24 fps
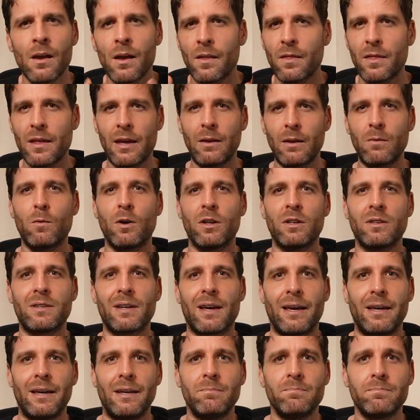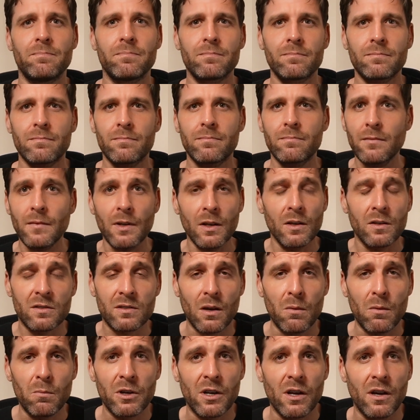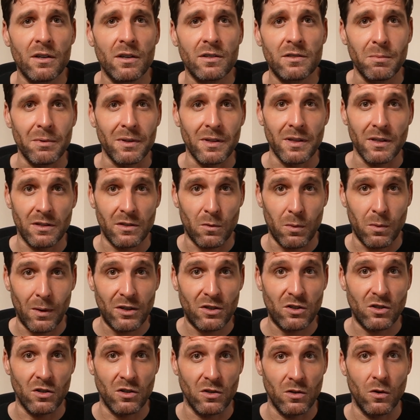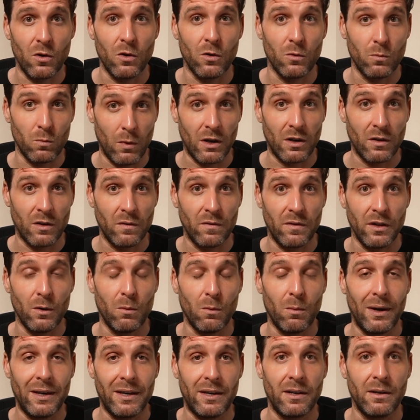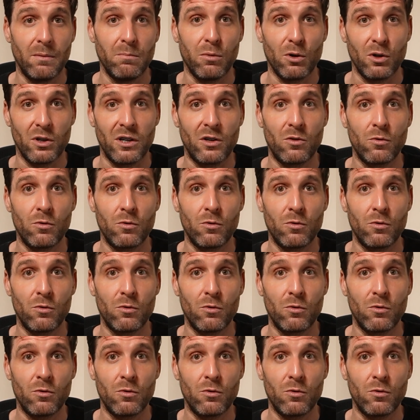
Then one day, someone asked me this question on one of the Awake and Embodied